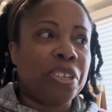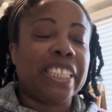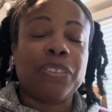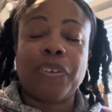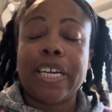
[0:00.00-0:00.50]

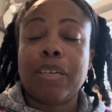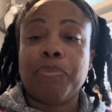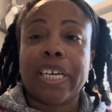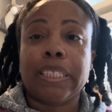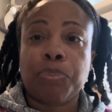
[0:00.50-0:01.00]
it's funny
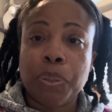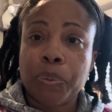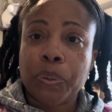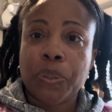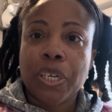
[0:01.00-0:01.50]
because
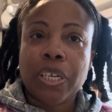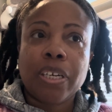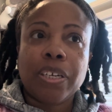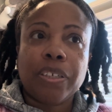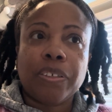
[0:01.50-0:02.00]
people
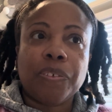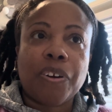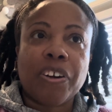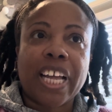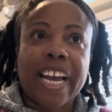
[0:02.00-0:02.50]

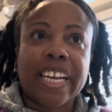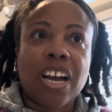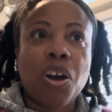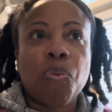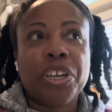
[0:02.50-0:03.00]
are like,
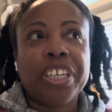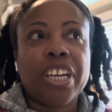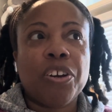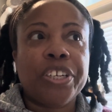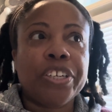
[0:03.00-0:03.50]
oh, well, you
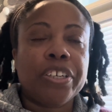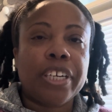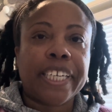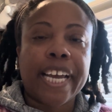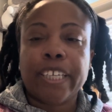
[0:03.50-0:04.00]
know, you're
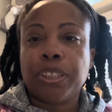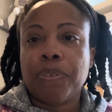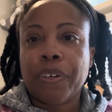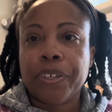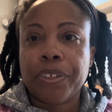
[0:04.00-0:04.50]
an
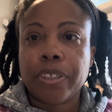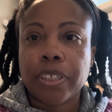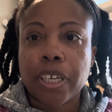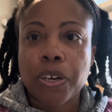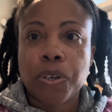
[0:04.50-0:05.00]
extrovert,
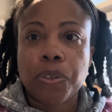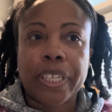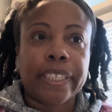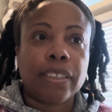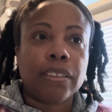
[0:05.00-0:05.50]
Nicole.
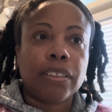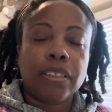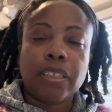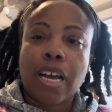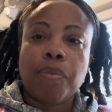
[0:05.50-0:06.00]
And
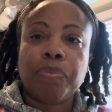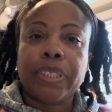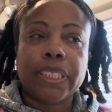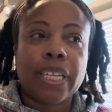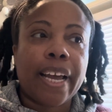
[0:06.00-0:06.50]
I'm
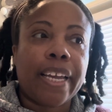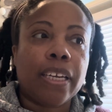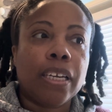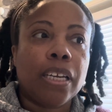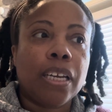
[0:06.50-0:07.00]
just
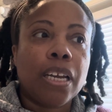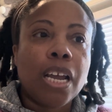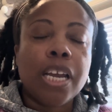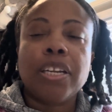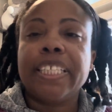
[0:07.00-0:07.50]
like,
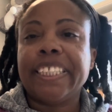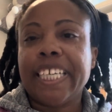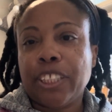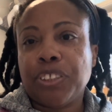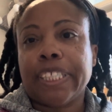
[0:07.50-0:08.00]
you know, it's
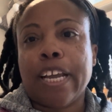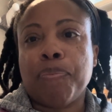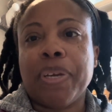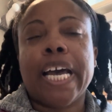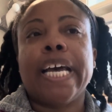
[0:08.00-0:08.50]
interesting
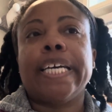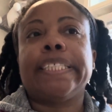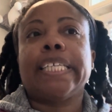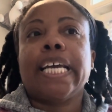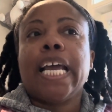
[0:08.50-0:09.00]
because